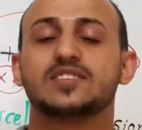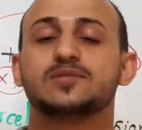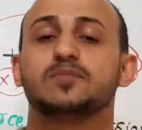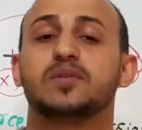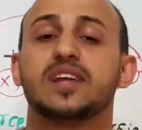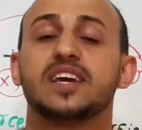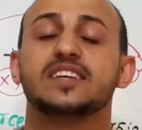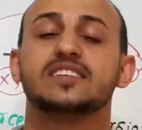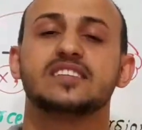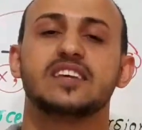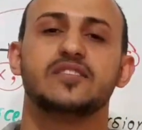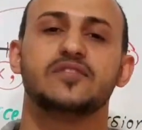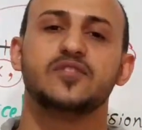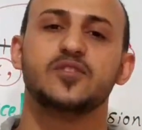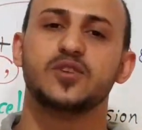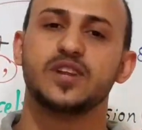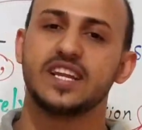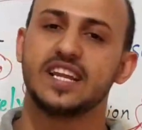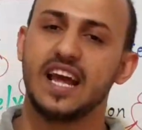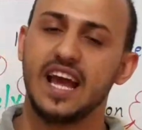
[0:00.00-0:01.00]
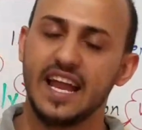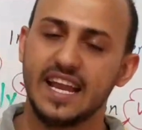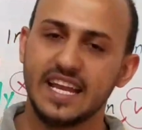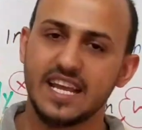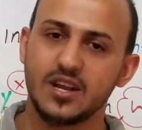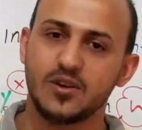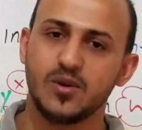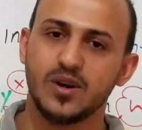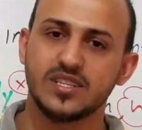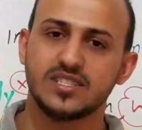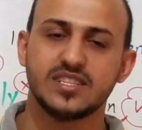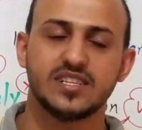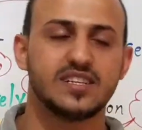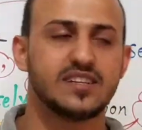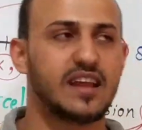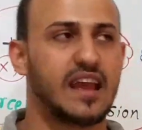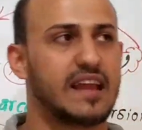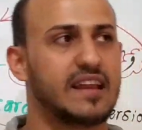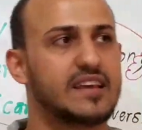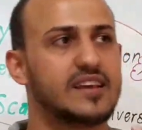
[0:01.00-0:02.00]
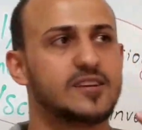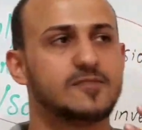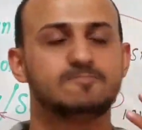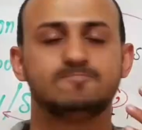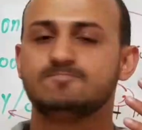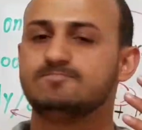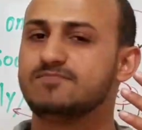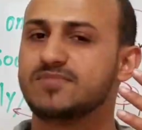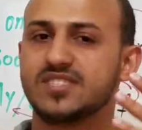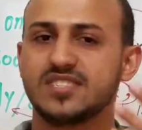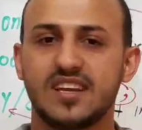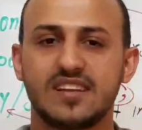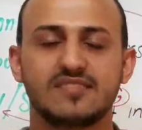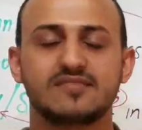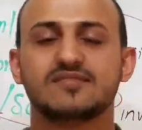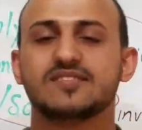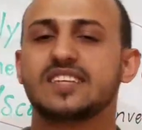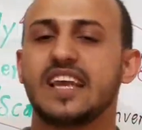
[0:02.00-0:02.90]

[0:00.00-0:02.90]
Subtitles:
Please, if you need any question, any sentence,